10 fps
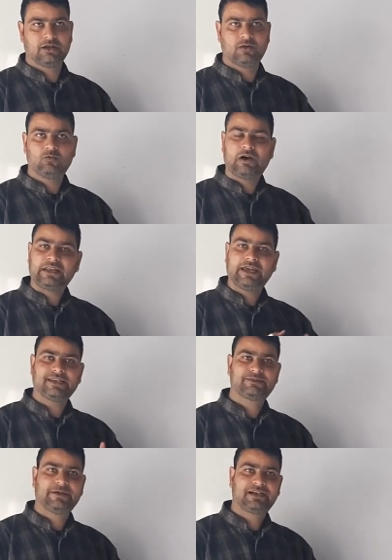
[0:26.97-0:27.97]
One
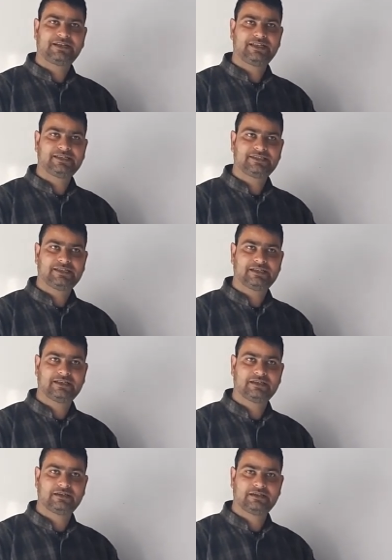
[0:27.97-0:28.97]
aspect is
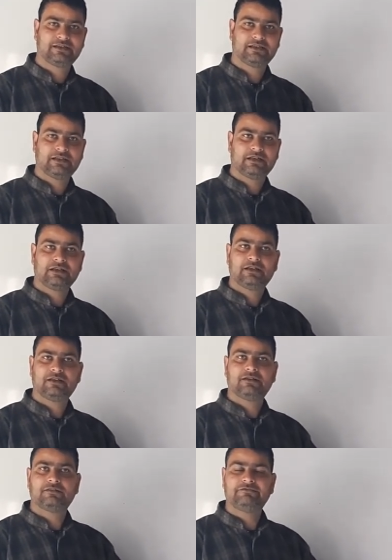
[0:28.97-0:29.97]

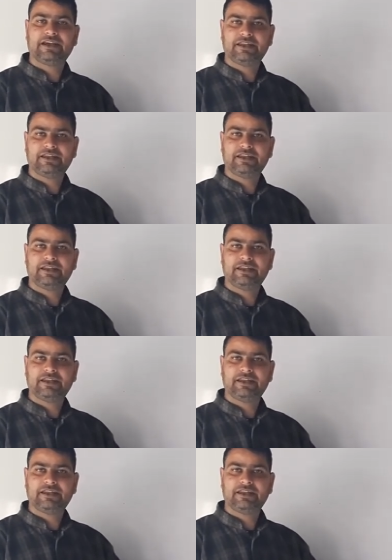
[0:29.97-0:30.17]
when